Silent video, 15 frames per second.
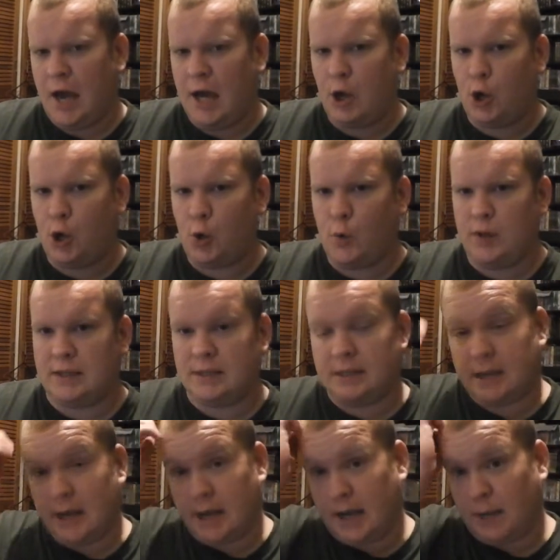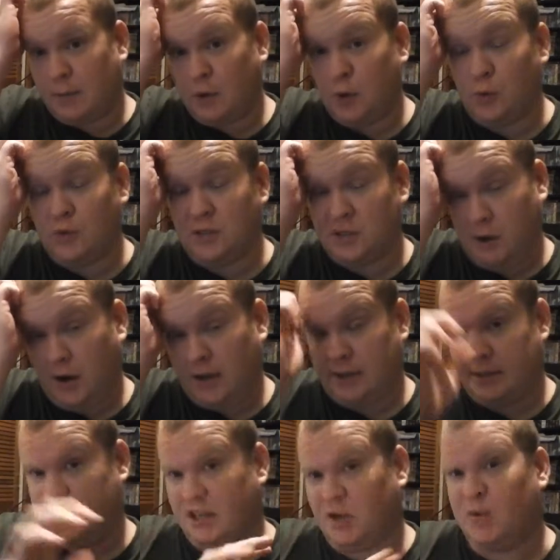who is who designed
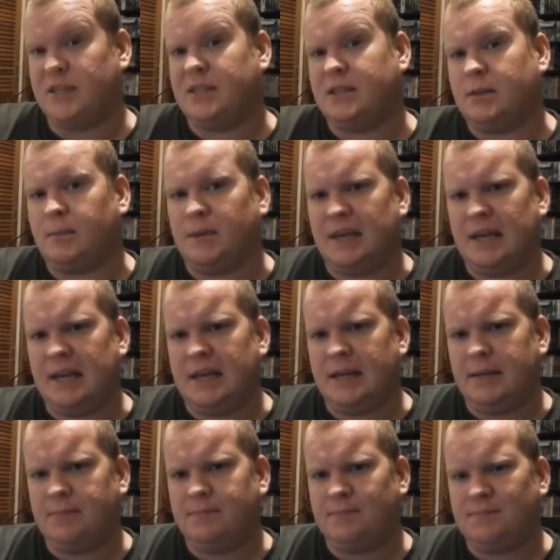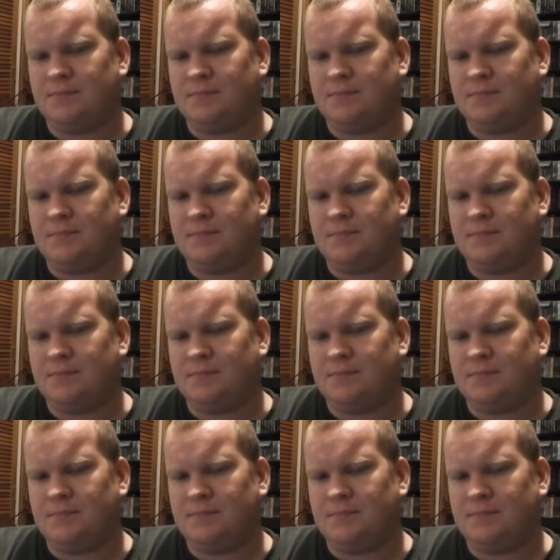Seaquest in the beginning,